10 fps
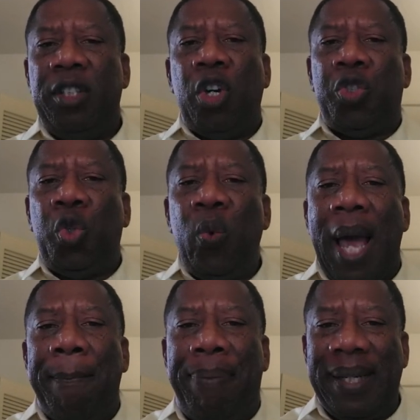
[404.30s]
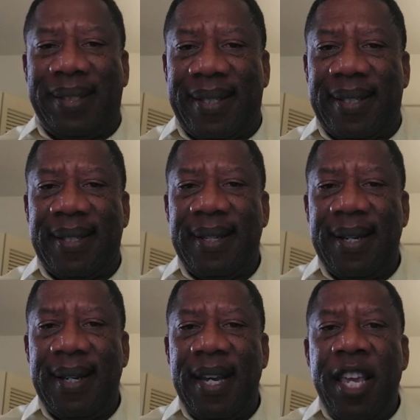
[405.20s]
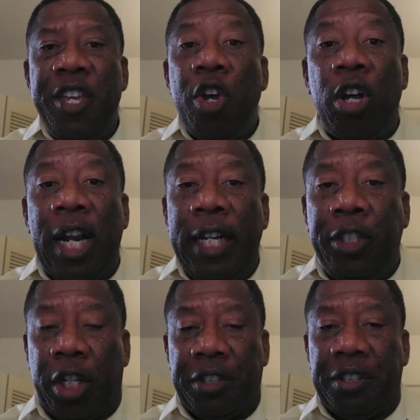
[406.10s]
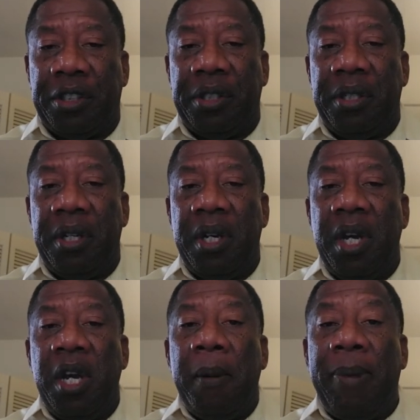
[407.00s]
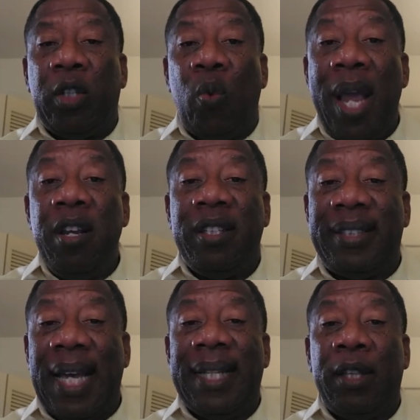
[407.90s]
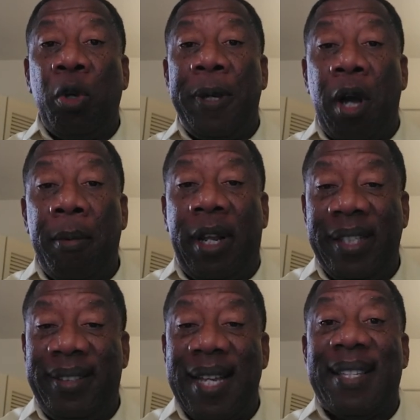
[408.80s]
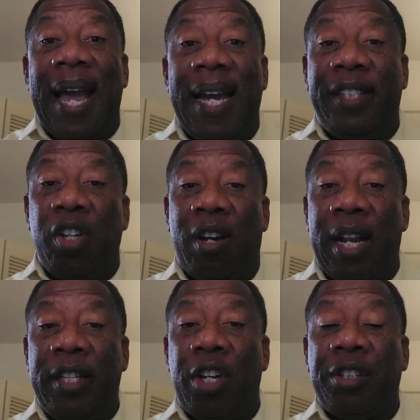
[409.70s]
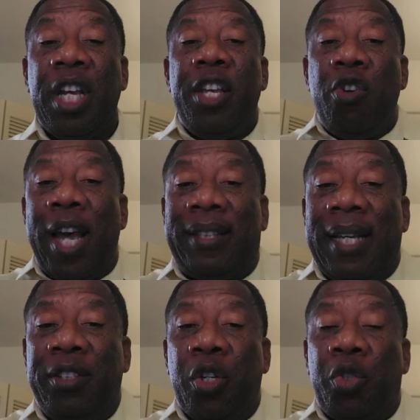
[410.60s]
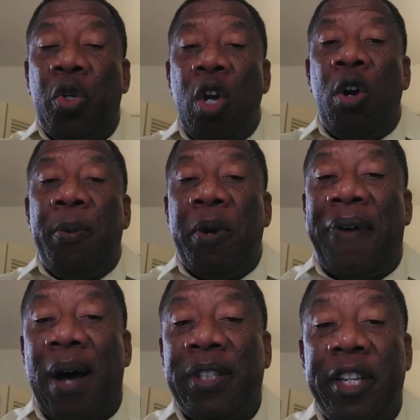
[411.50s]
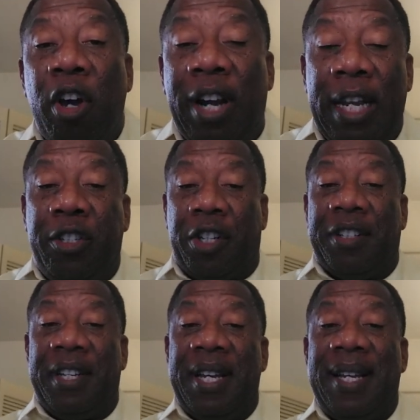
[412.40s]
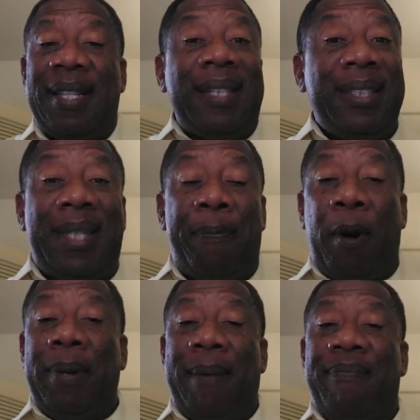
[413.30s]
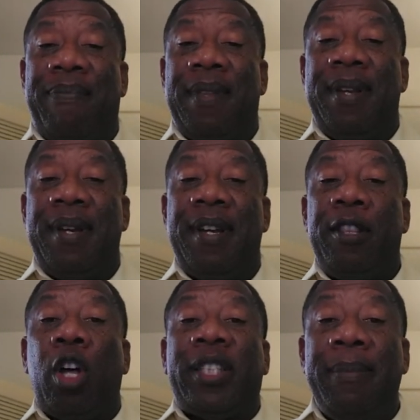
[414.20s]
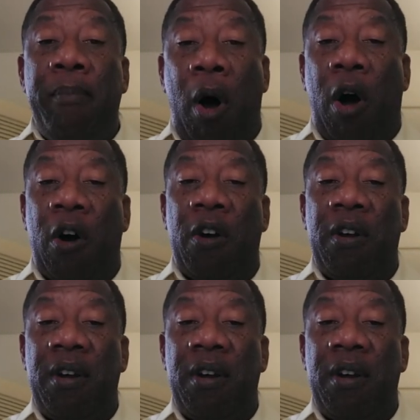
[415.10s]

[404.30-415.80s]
The Osu were priests in your religion. But when you decided to become Christians and hate your religion, you hated the Osu whom you found in your religion. That is the problem. Nothing more.